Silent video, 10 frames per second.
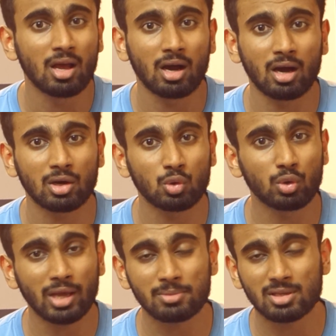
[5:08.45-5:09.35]
2
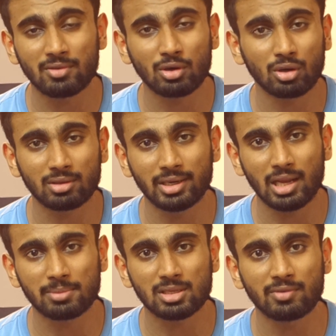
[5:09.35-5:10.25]
times a week or 3
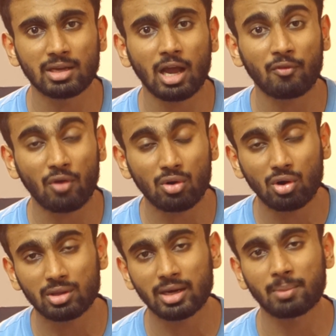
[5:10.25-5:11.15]
times a week, I found
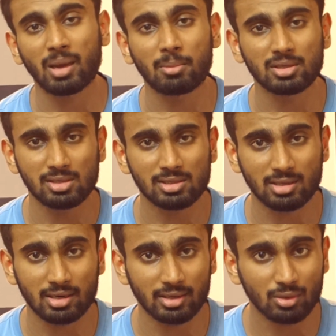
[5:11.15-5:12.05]
out that my muscles
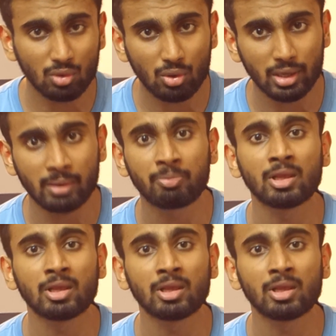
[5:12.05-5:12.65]
started growing.